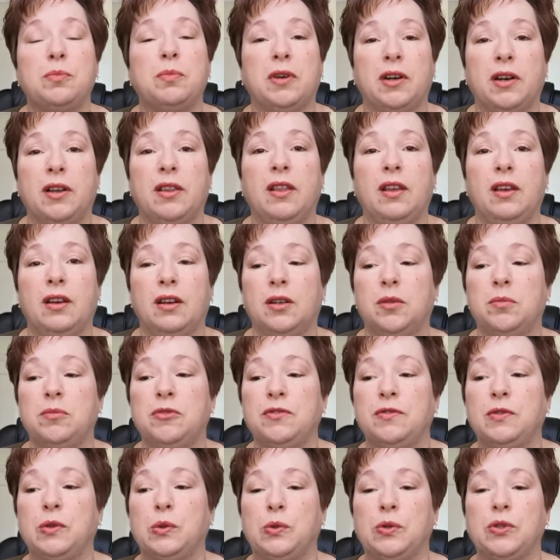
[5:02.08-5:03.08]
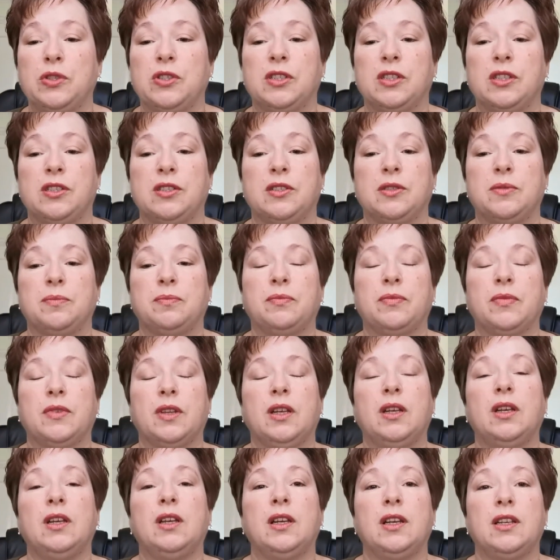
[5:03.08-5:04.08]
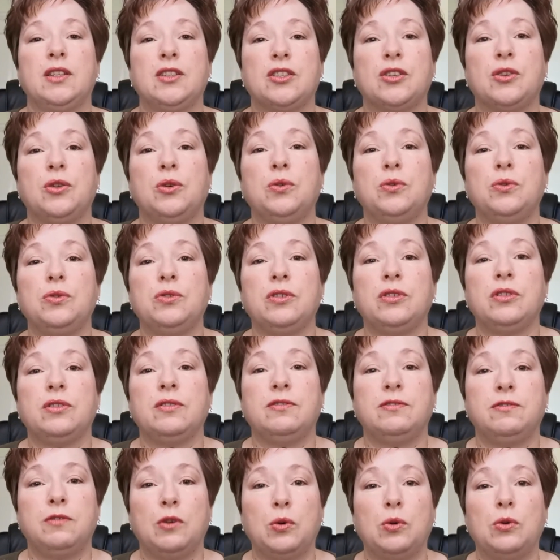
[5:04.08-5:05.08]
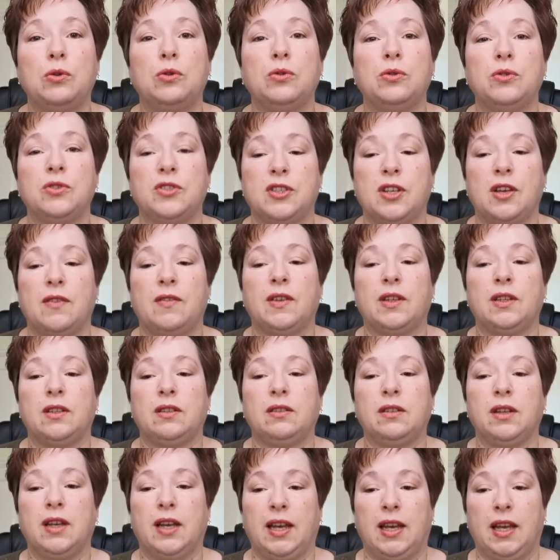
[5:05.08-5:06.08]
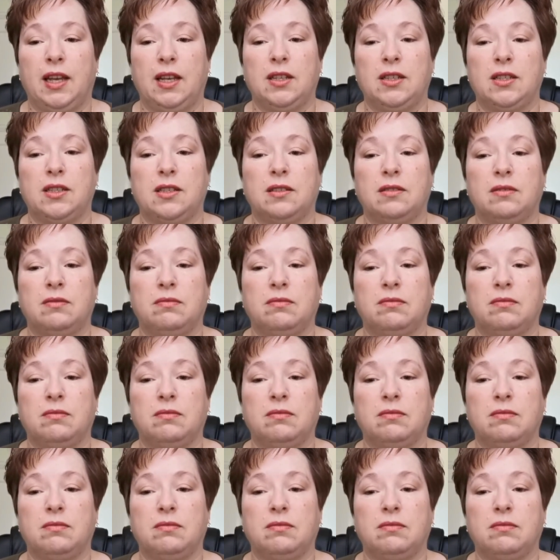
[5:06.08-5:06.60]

by the armed forces. It's called 4-7-8.